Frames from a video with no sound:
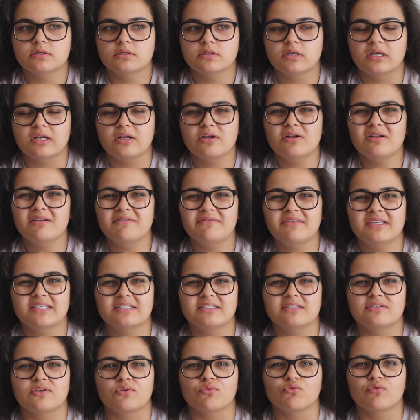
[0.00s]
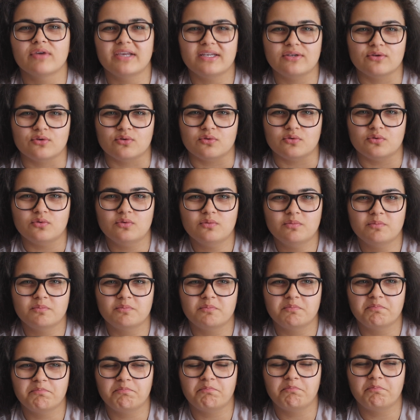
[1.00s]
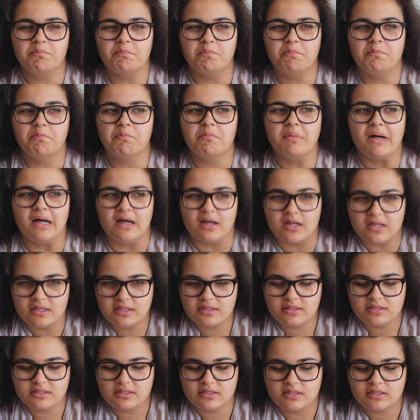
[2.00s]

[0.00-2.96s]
don't know if this is a riddle, but